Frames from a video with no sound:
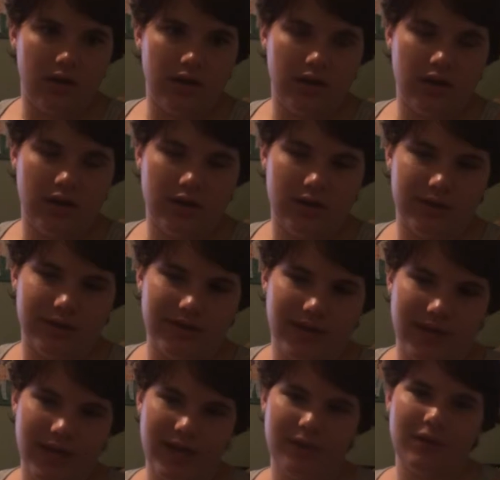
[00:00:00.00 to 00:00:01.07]
And I
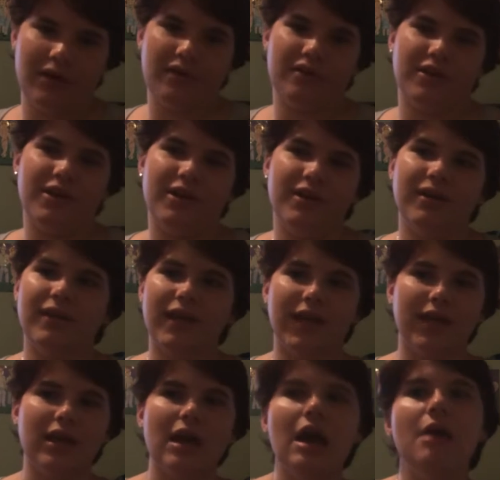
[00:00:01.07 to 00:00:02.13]
hate it whenever,
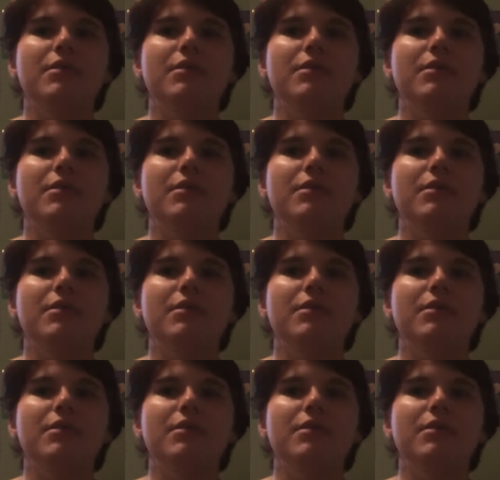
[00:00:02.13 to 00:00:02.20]
like,